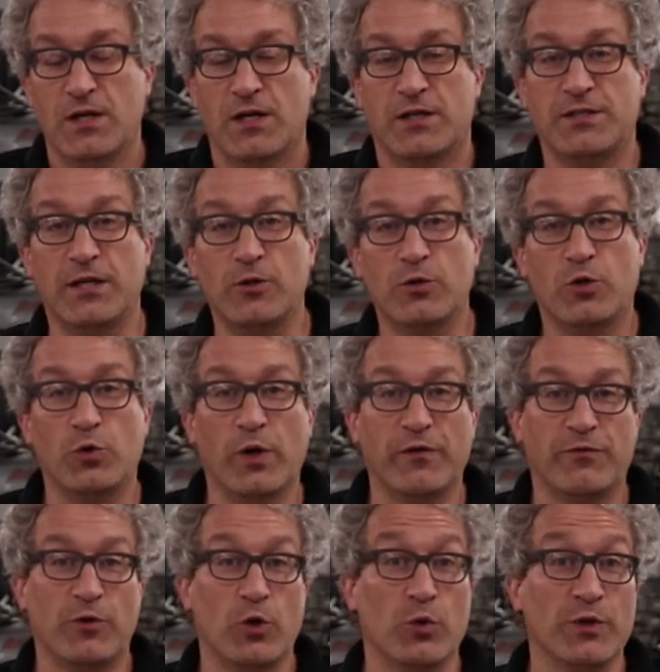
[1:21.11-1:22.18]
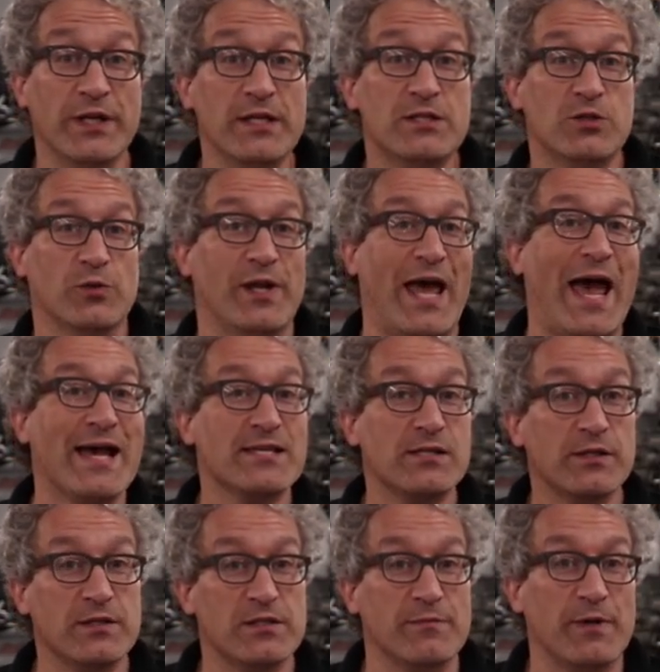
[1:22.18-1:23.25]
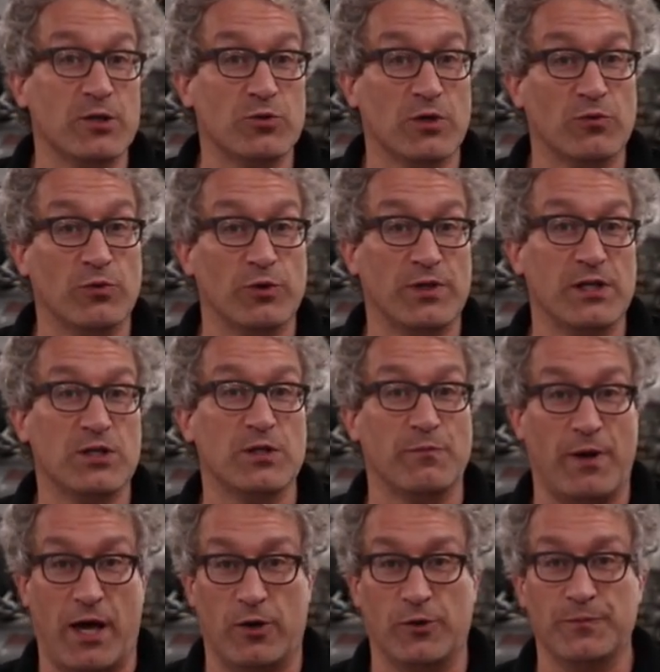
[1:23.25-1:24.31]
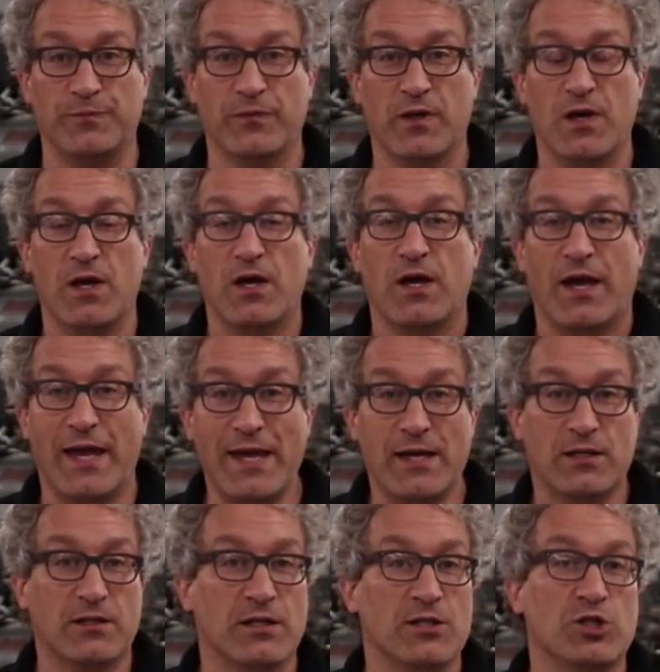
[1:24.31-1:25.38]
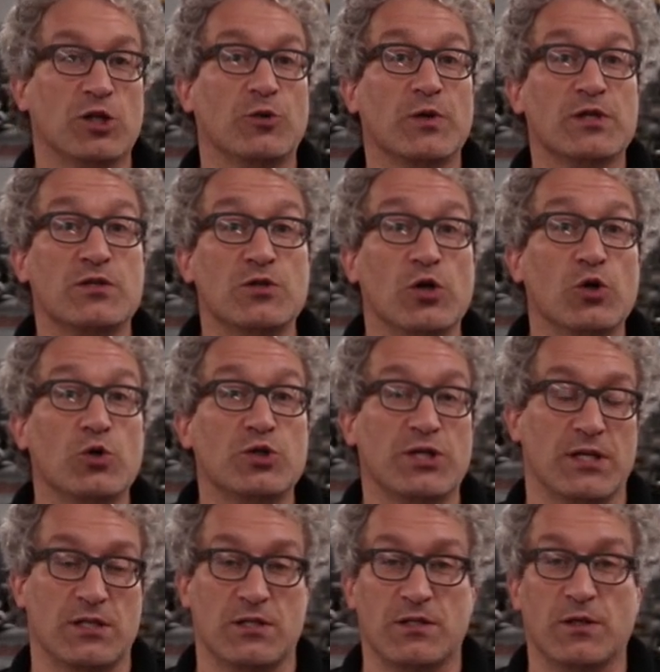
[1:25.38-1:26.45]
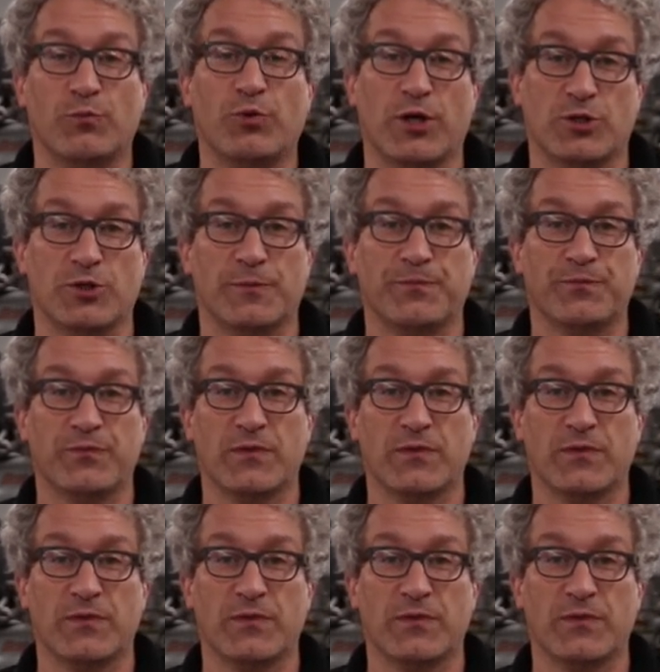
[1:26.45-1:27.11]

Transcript: A Taylor-Couette flow leads to an axially symmetric rotation pattern, and it generates no changes in pressure.